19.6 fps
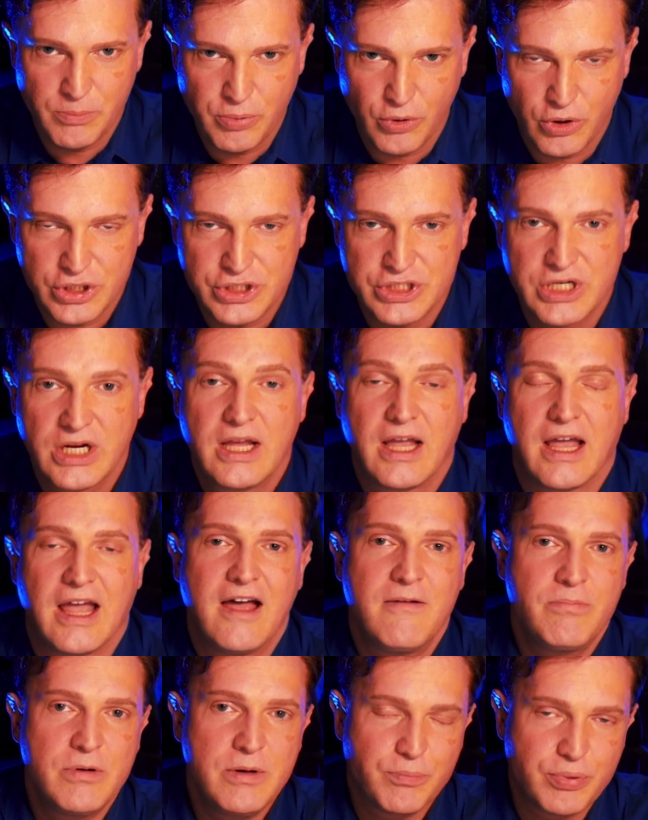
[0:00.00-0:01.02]
Bush
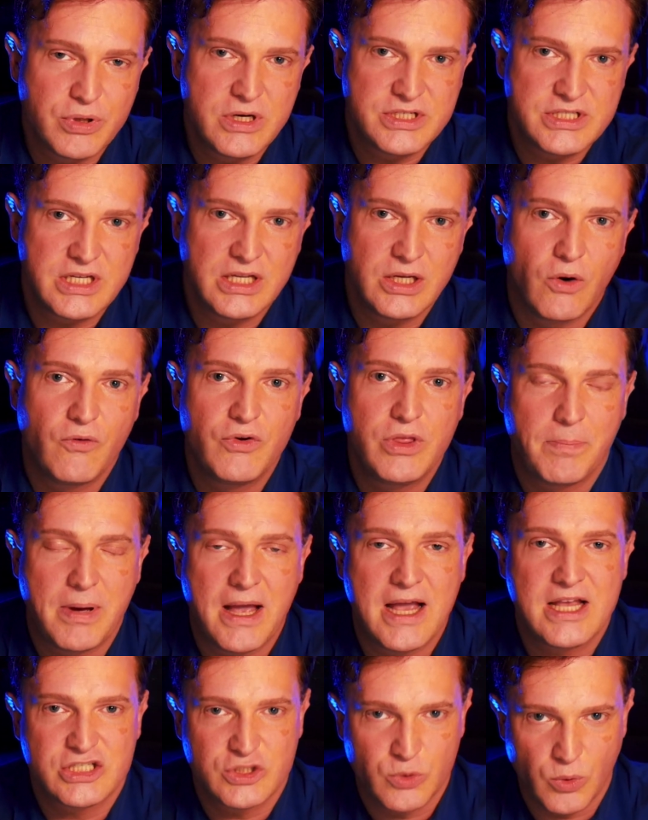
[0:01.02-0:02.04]
have been printing over the
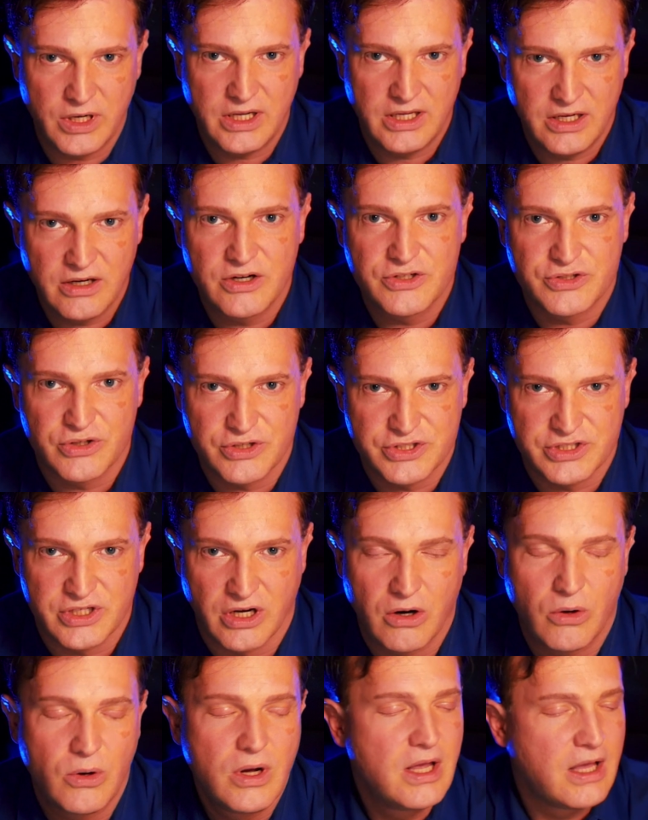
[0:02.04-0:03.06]
past 20 years or
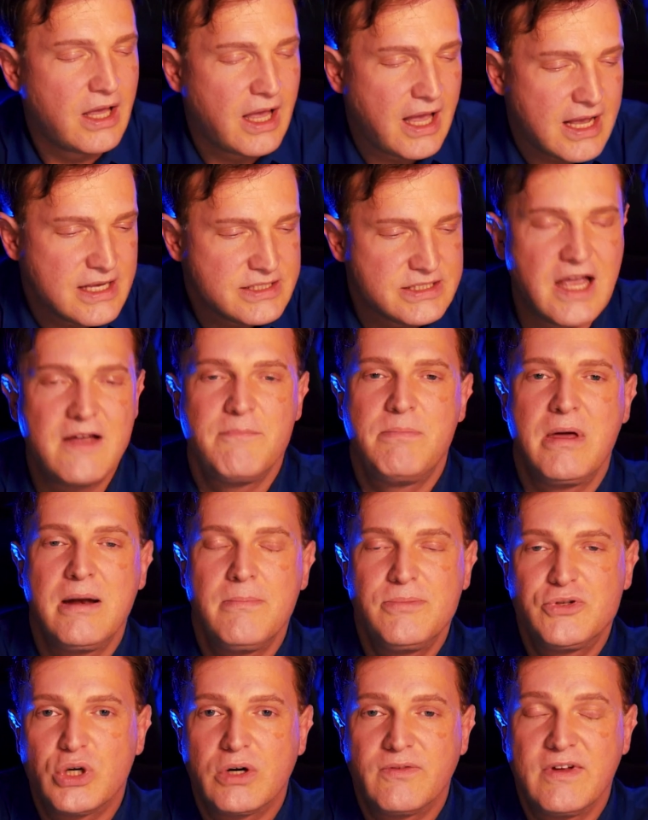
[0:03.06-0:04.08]
so, as I've been
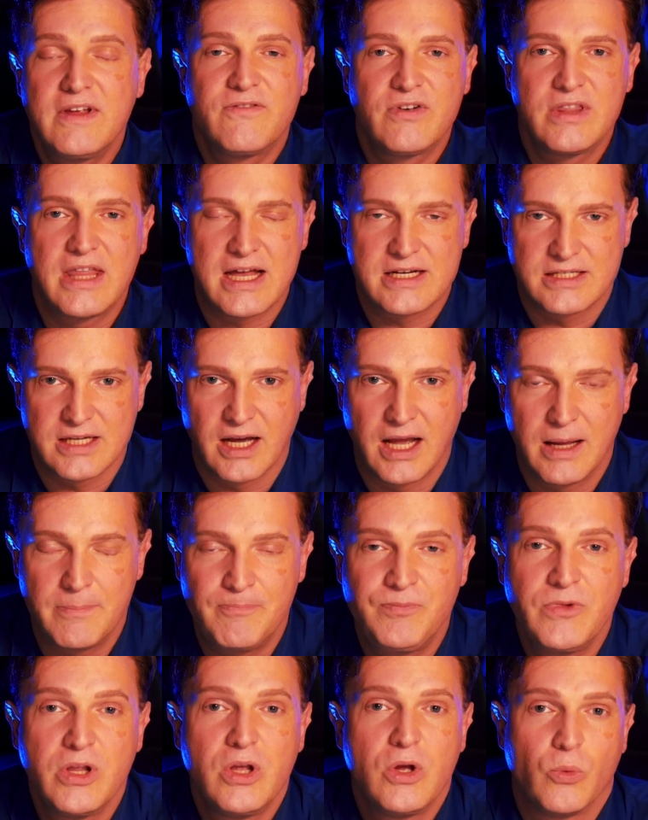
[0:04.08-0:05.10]
observing for that time.